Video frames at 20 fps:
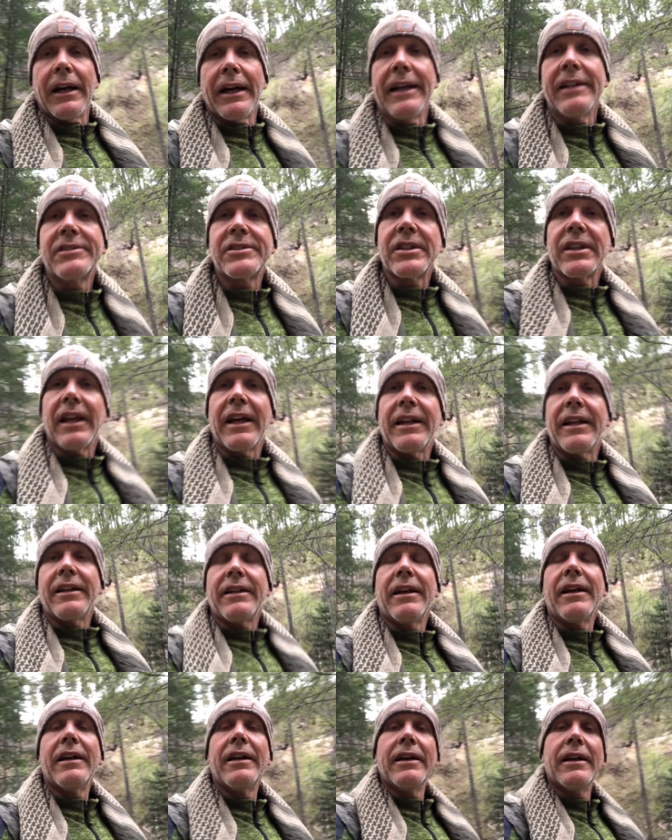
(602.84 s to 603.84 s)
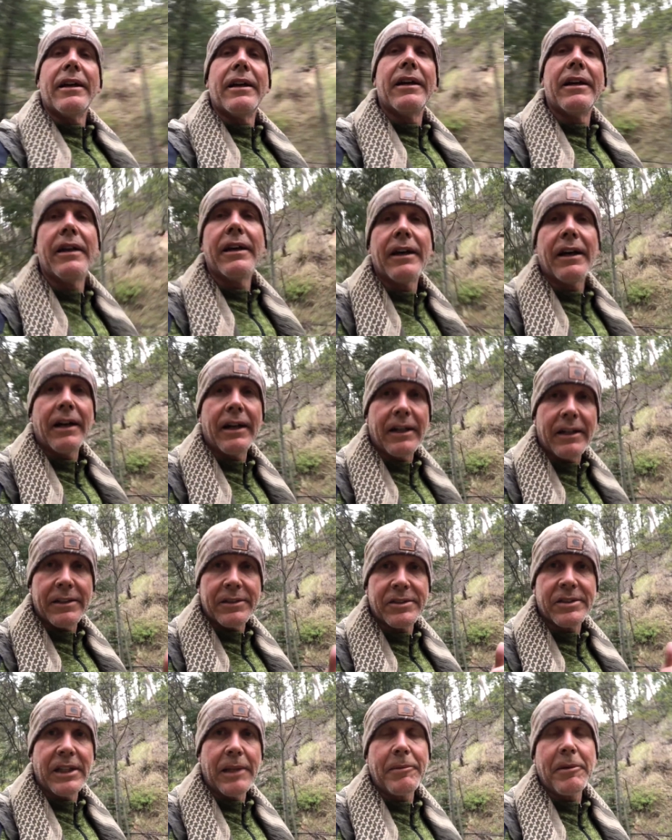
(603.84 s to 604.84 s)
insulated
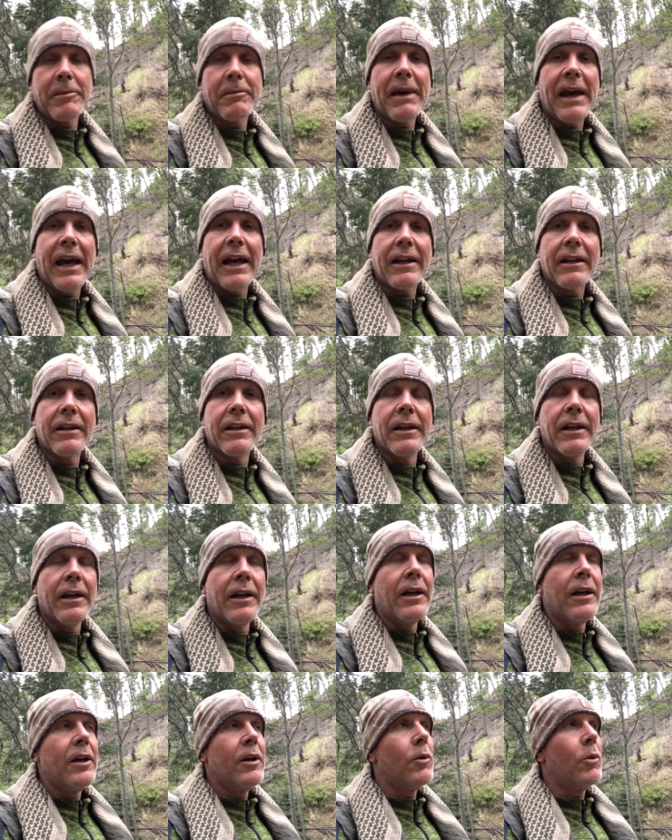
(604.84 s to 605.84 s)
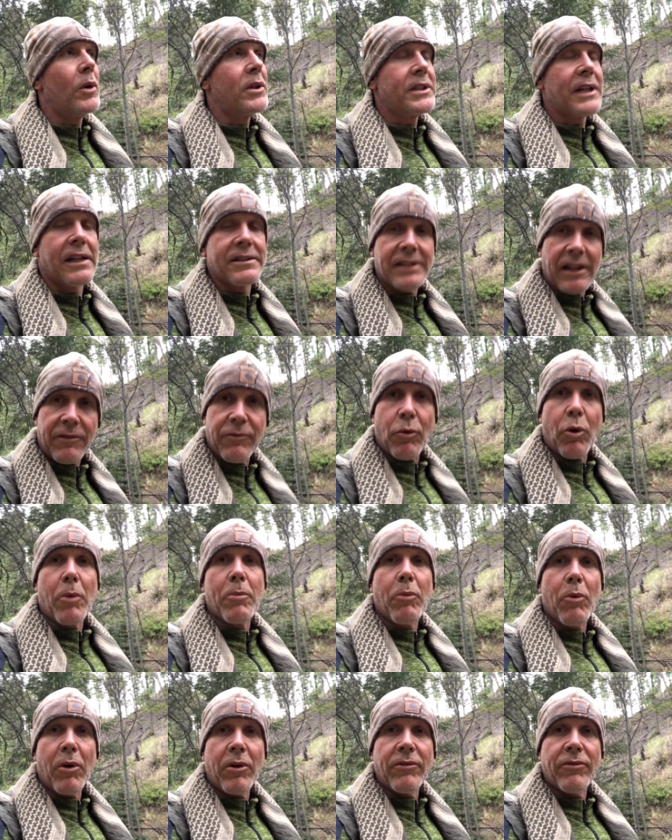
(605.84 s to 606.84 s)
sleeping mat, which has that
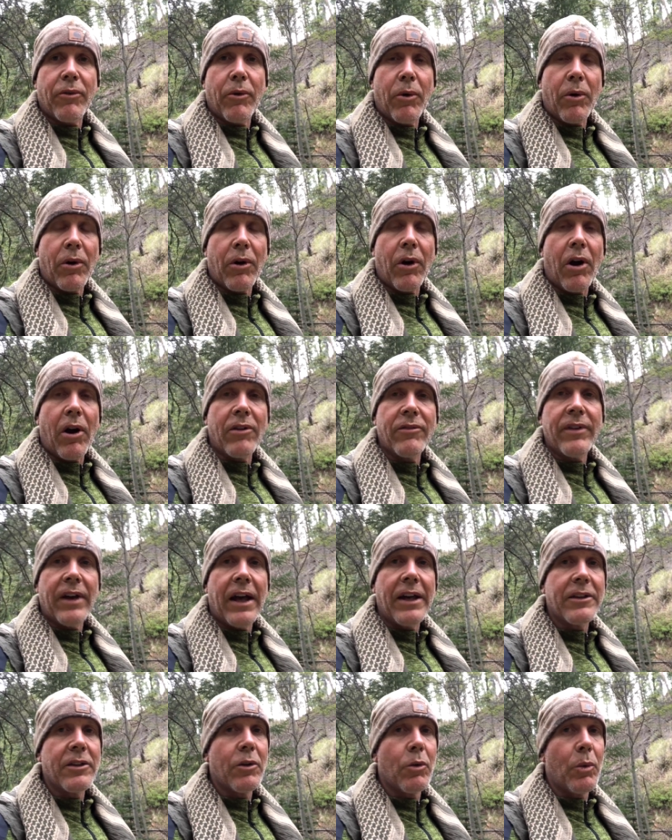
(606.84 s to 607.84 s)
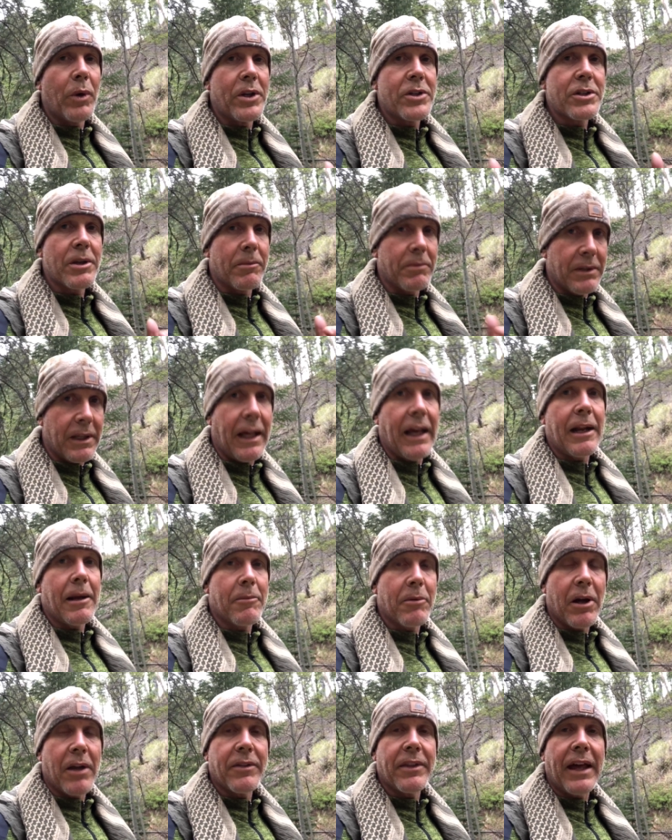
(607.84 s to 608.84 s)
4.4 R value, which I'm glad I
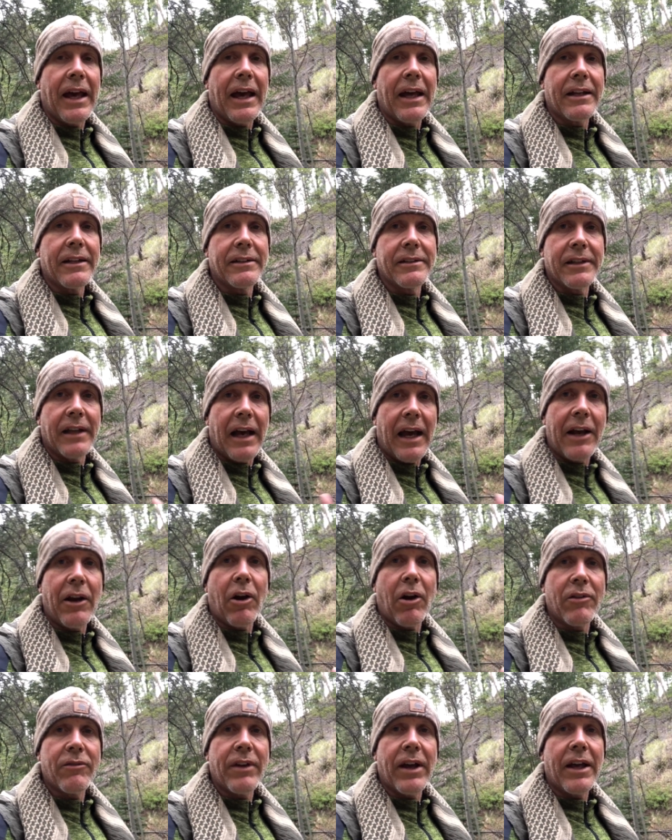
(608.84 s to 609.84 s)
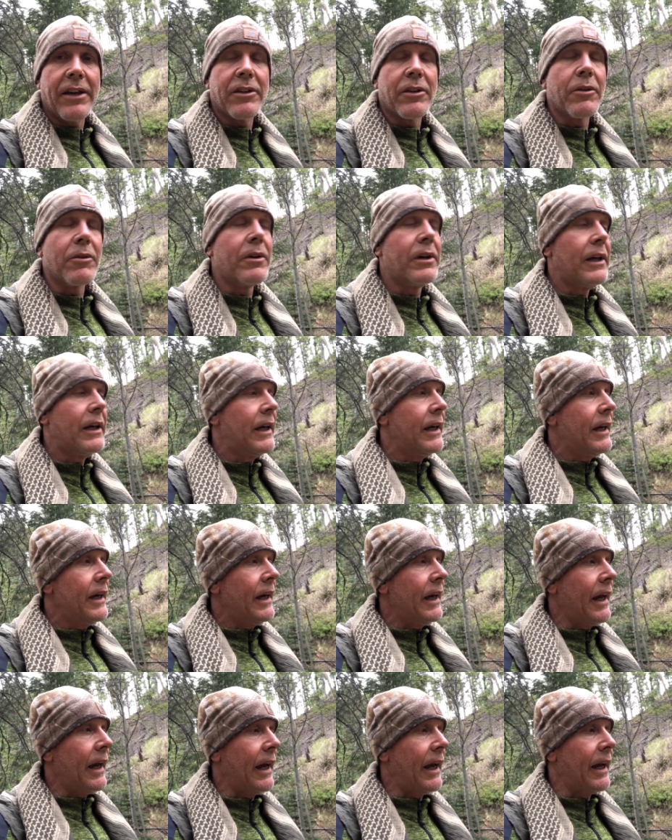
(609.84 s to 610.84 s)
brought that high R value,
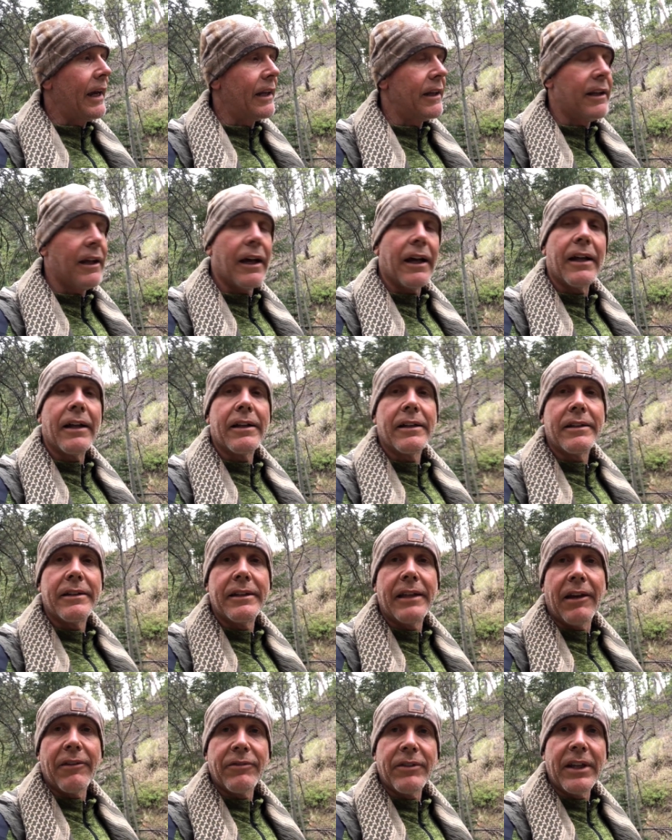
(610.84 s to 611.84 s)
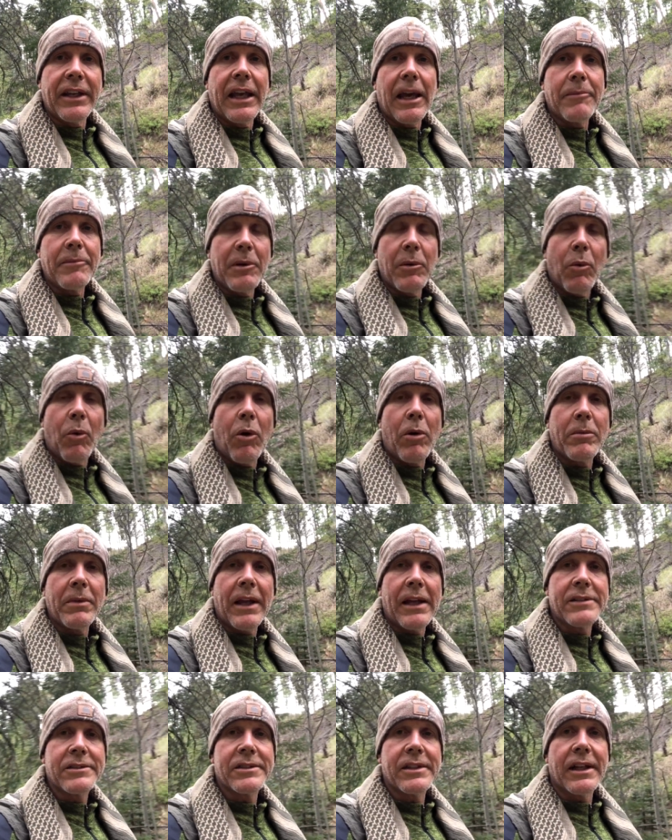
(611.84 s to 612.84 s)
and definitely kept me warm
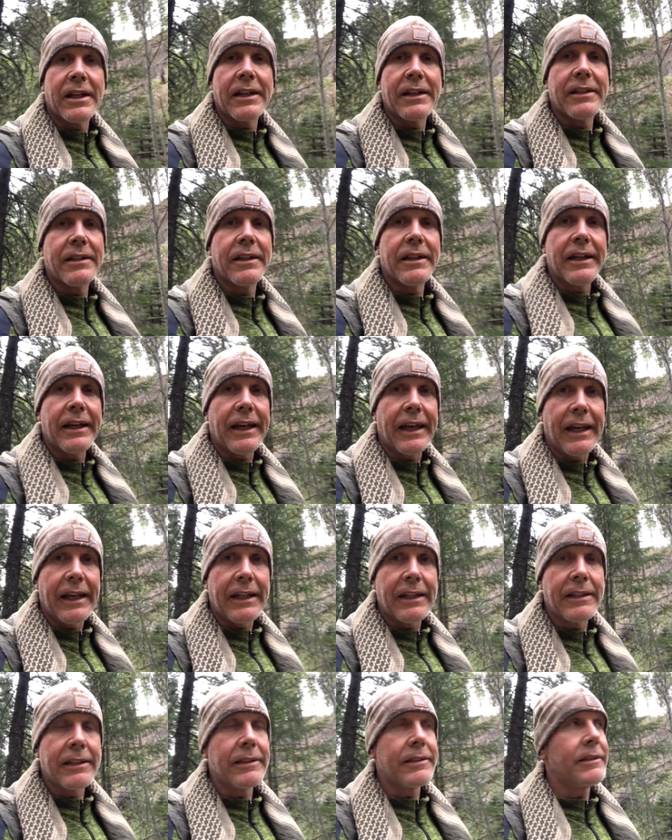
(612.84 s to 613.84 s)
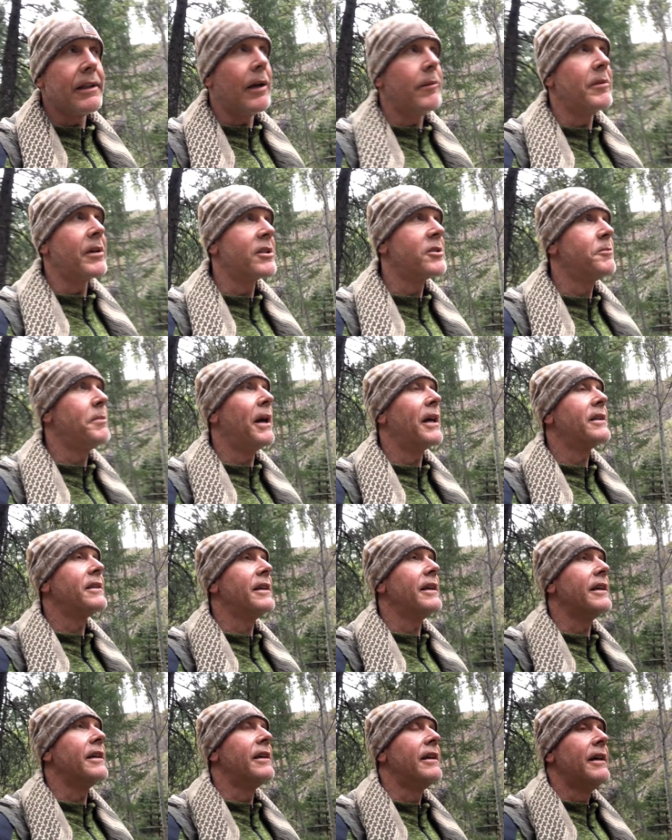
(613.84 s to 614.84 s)
last night. And I'm
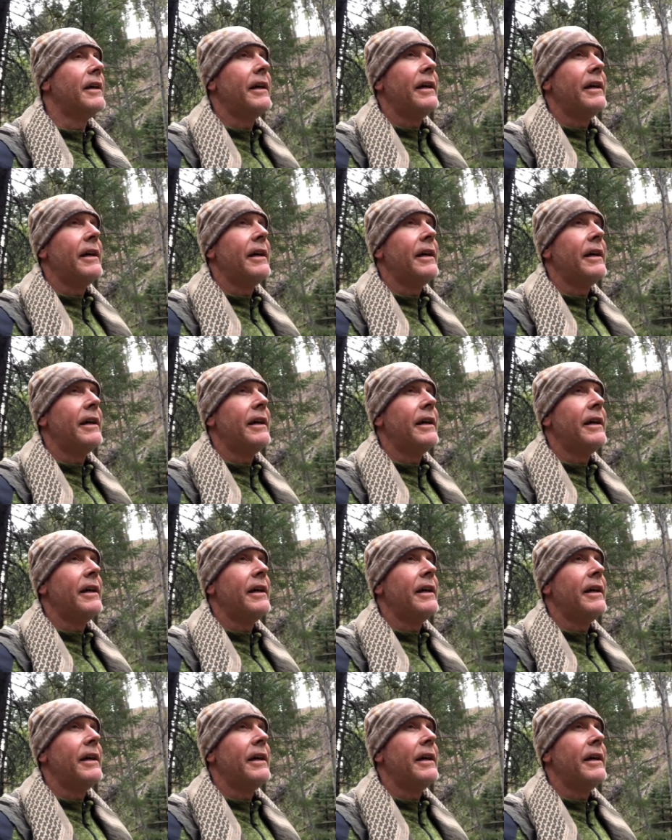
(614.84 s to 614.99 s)
expecting